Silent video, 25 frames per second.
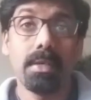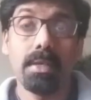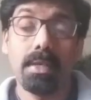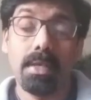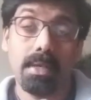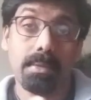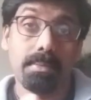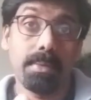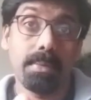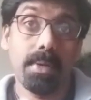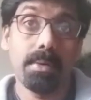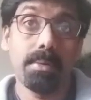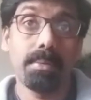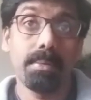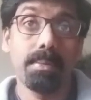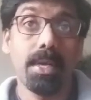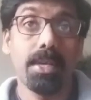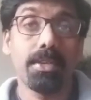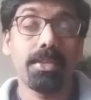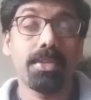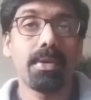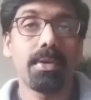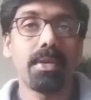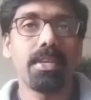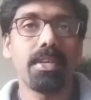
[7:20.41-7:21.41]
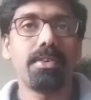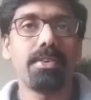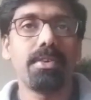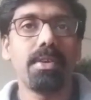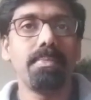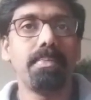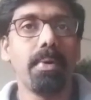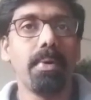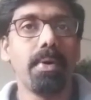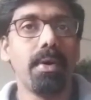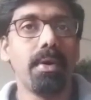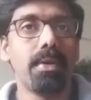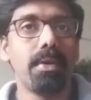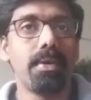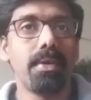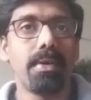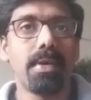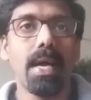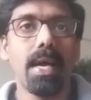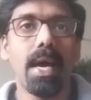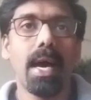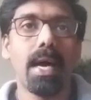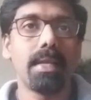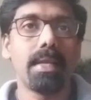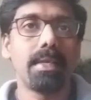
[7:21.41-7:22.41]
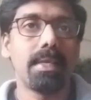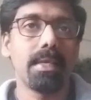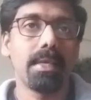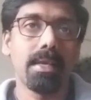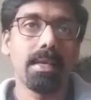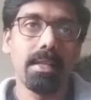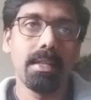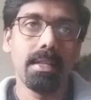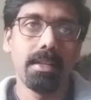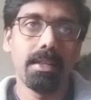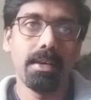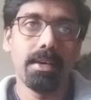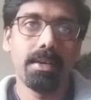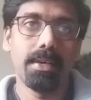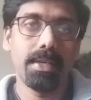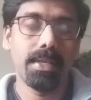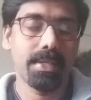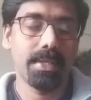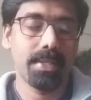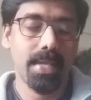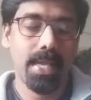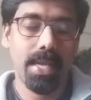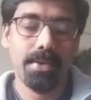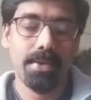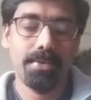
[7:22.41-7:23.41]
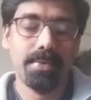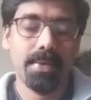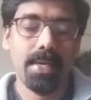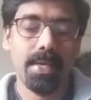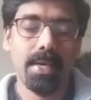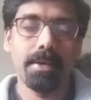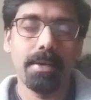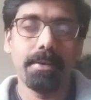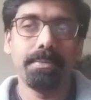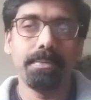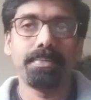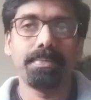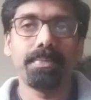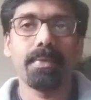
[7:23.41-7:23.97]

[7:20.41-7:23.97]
It may be based on a report or an article or etc.